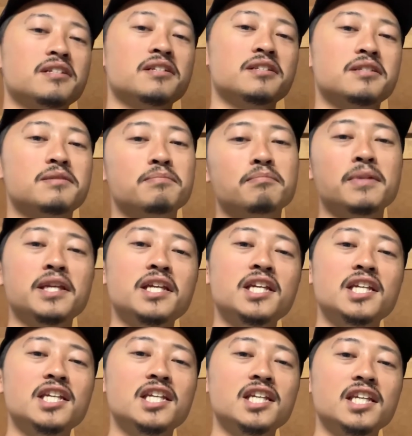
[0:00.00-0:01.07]
It's me,
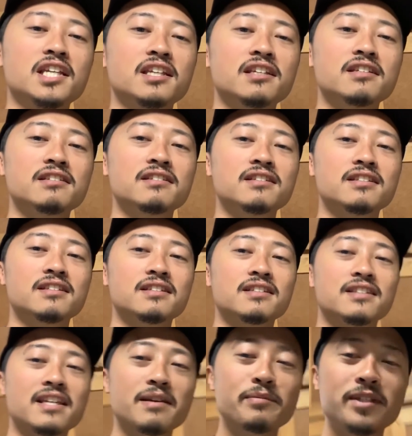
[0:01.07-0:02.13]
Ian. Damn it.